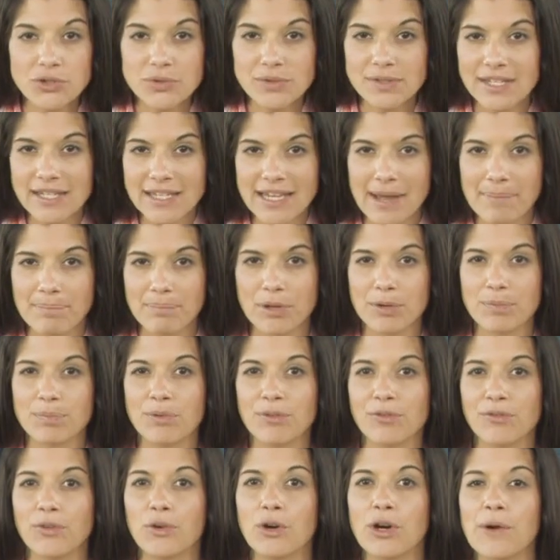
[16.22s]
used a netbook
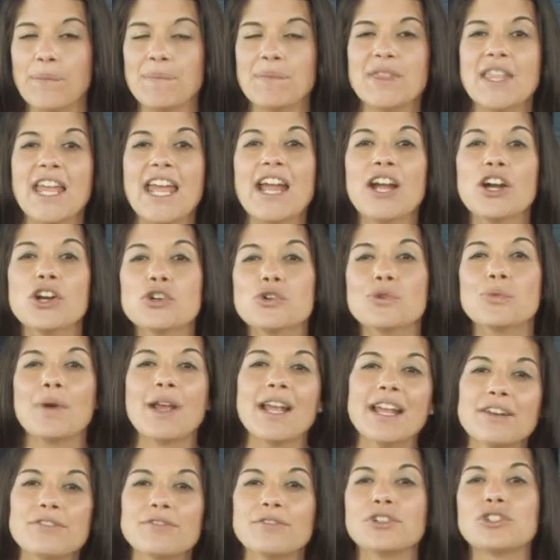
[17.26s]
before, they are
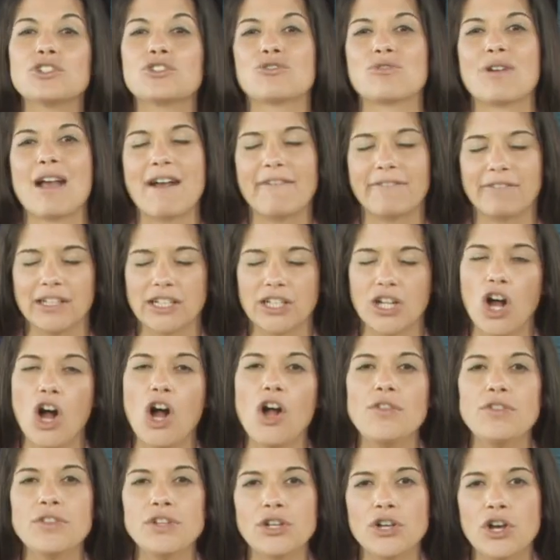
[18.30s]
great for traveling,
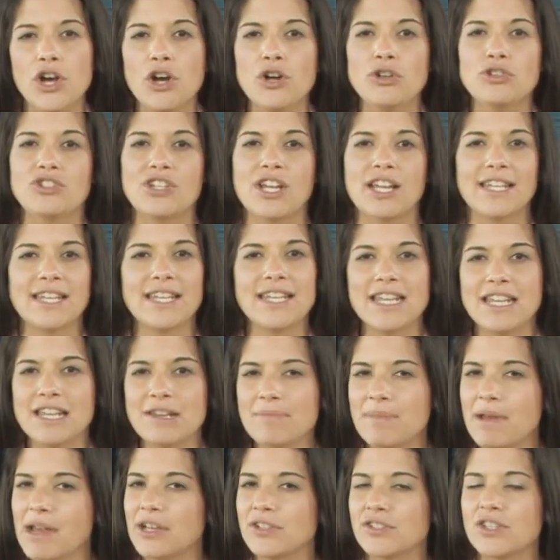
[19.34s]
on the go, checking
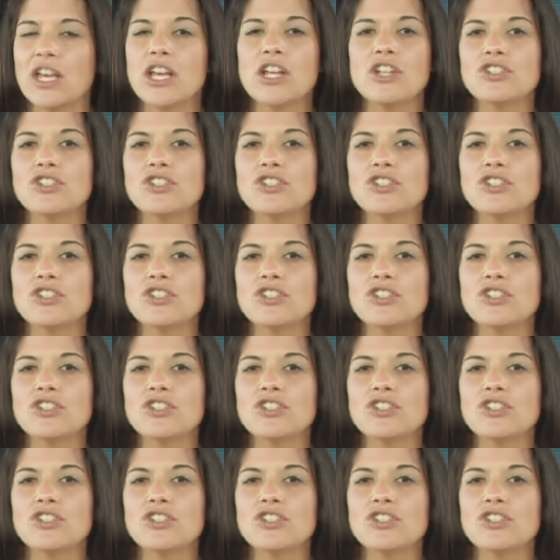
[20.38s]
emails,